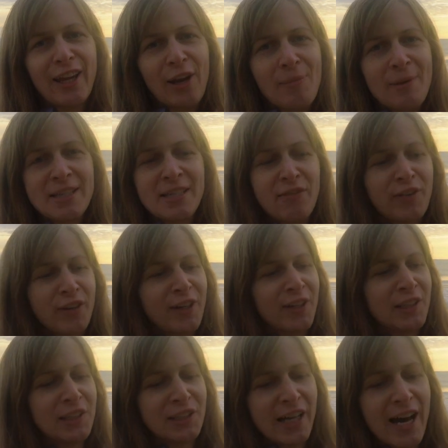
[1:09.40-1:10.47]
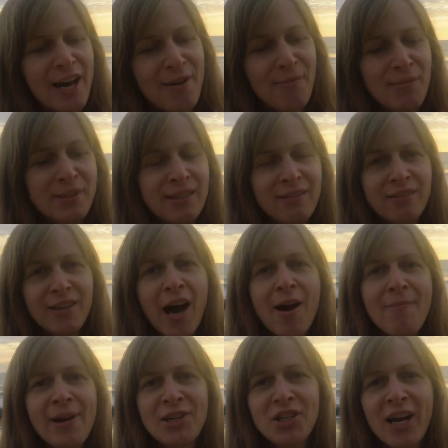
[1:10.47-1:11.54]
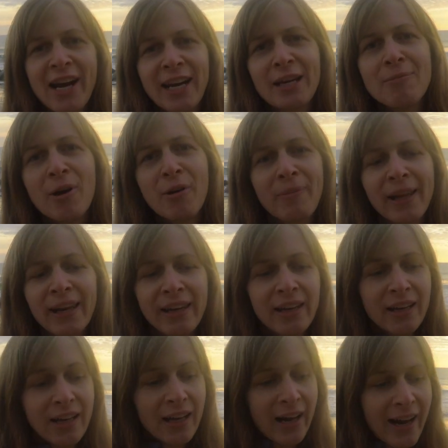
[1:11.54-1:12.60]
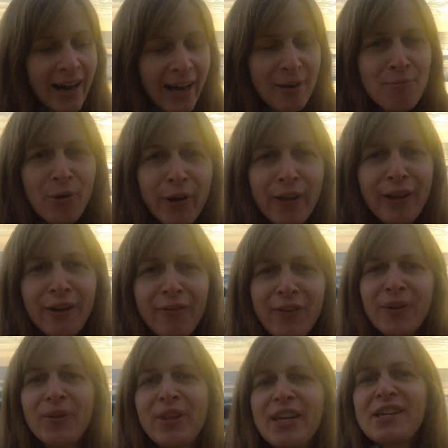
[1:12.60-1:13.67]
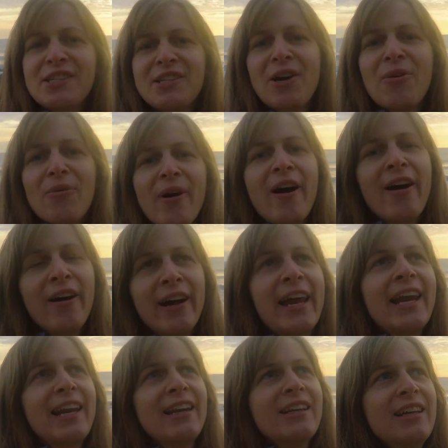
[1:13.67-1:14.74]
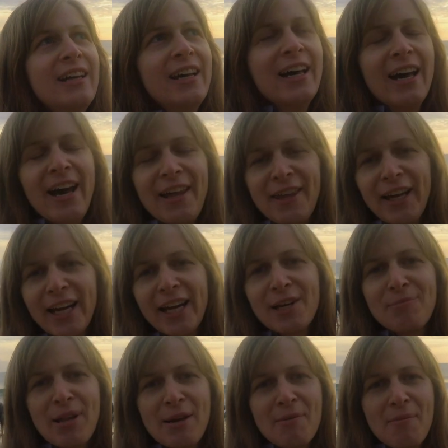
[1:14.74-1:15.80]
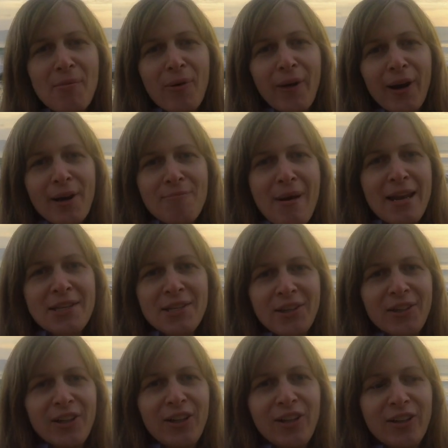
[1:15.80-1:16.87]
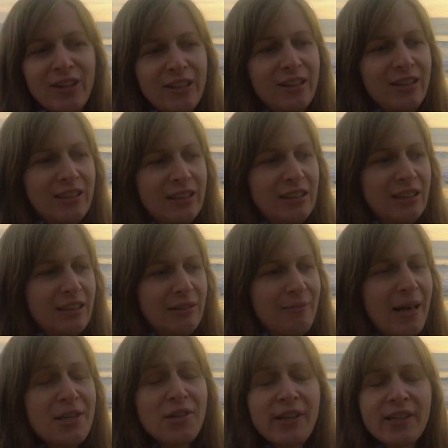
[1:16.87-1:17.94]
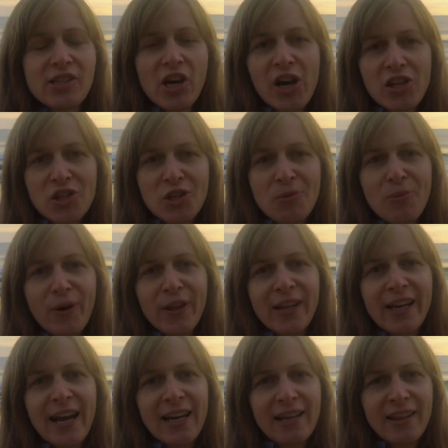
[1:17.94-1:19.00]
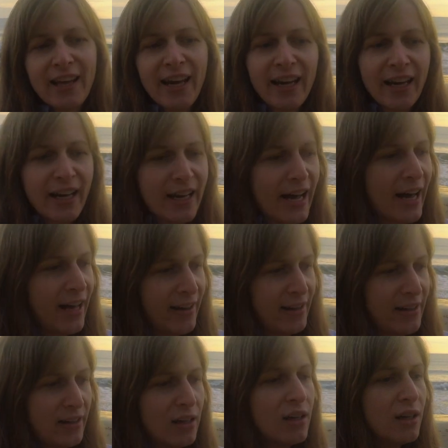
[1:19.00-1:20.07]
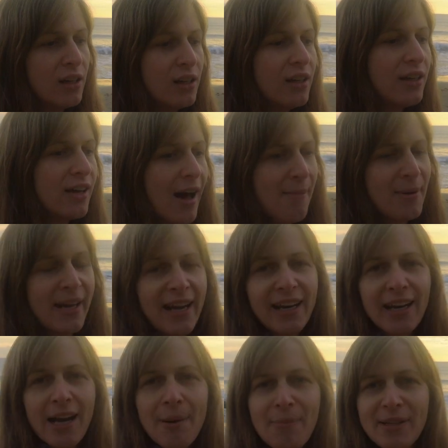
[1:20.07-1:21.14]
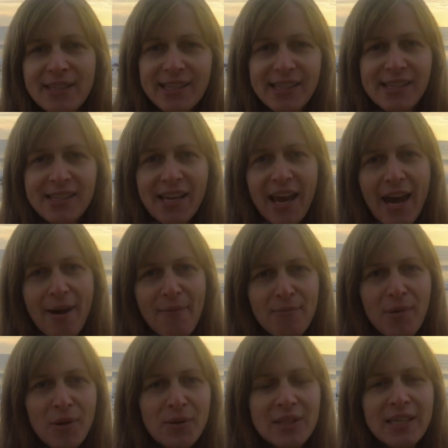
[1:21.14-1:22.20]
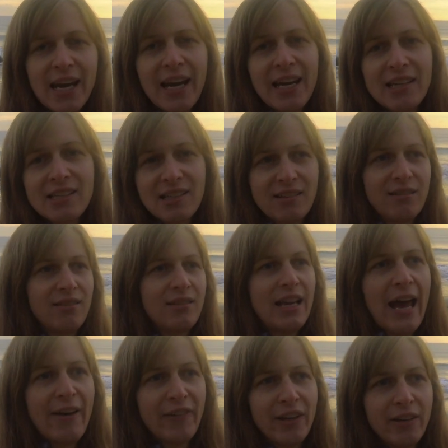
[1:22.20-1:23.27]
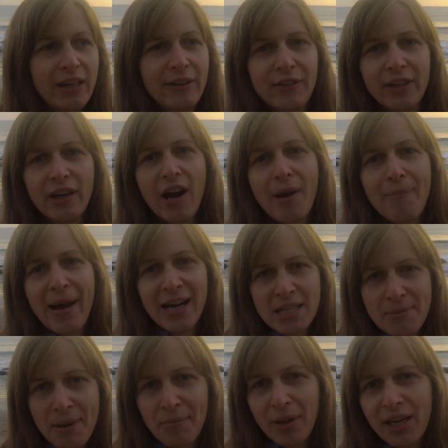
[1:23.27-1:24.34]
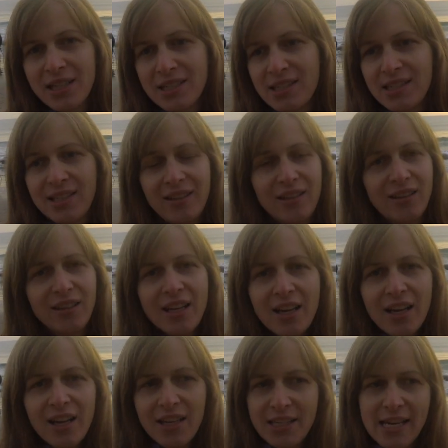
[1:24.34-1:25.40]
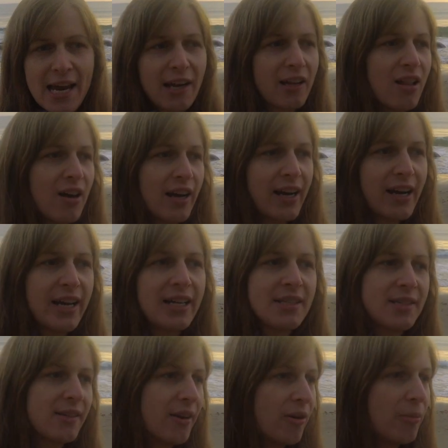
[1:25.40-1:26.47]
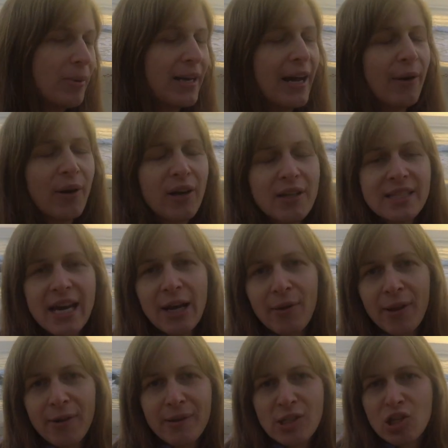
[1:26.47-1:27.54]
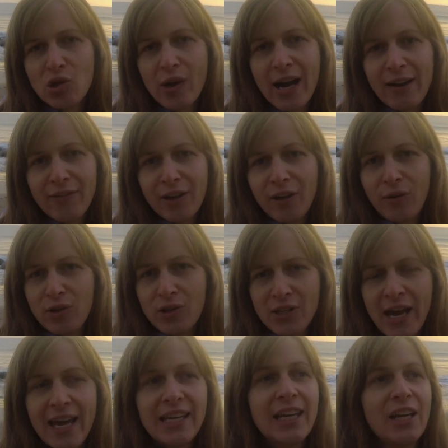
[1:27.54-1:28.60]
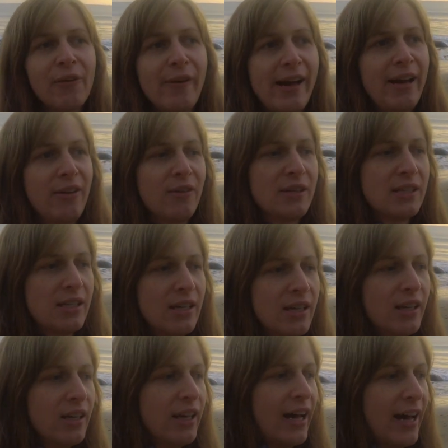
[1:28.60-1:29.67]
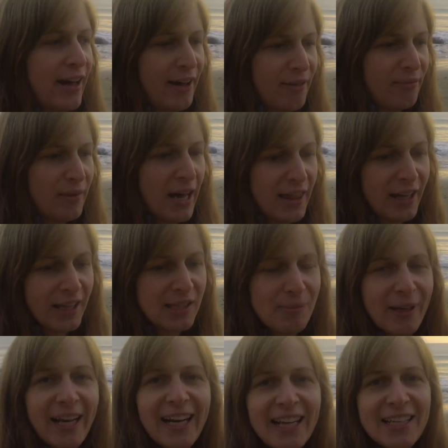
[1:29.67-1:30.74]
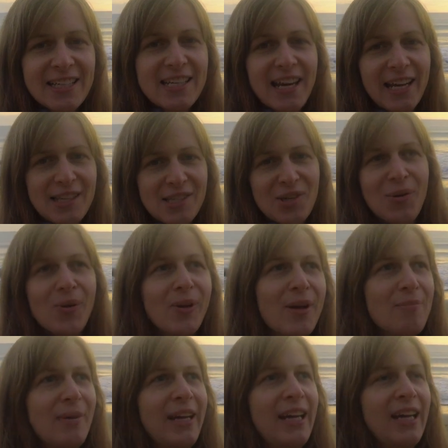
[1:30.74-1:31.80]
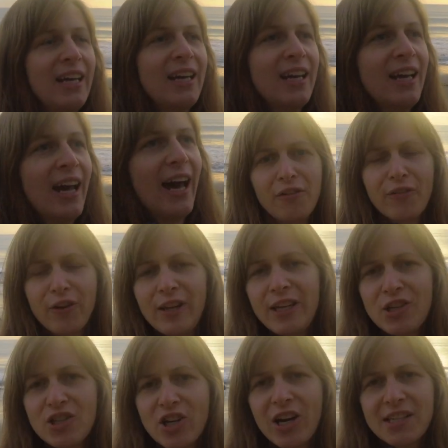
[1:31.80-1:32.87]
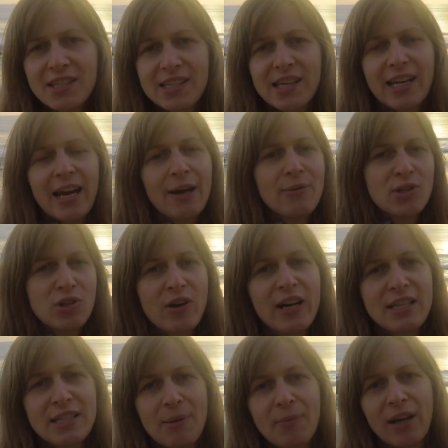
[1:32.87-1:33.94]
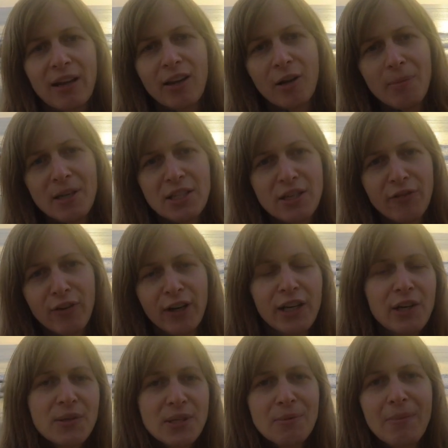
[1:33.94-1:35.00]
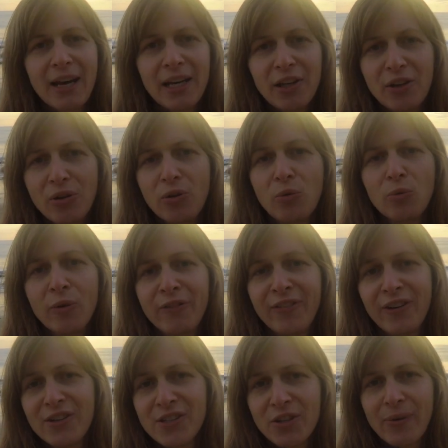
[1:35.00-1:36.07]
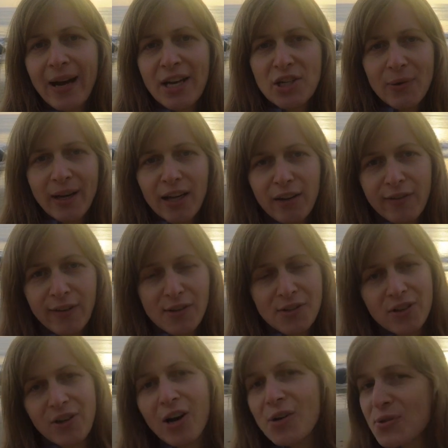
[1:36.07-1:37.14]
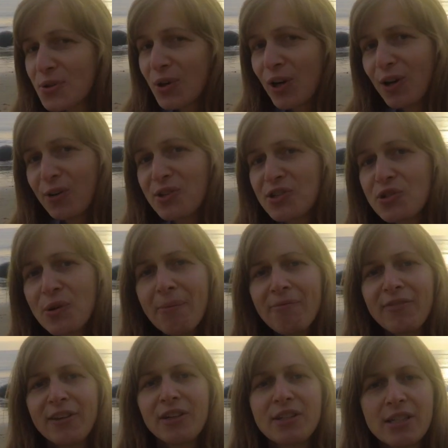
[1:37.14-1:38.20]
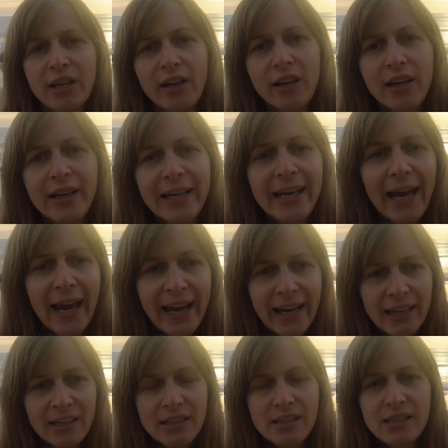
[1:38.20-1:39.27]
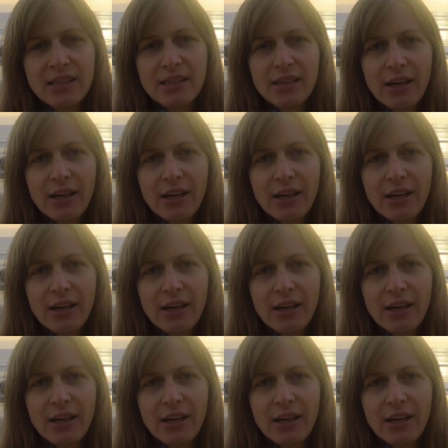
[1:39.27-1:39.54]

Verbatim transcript: a little bit difficult, not my shining moment. I had more than a few things go wrong, and I think I'm going to blame it more on mental exhaustion more than anything. I've been getting up at 6 a.m. most days and haven't even gone back to my place until 10 o'clock at night, so been out all day, whether it's driving or just hiking around. I think it's beginning to take its toll on me. For these shots today, I was trying something a little bit different using my new reverse graduated filter, also called a strip filter, and,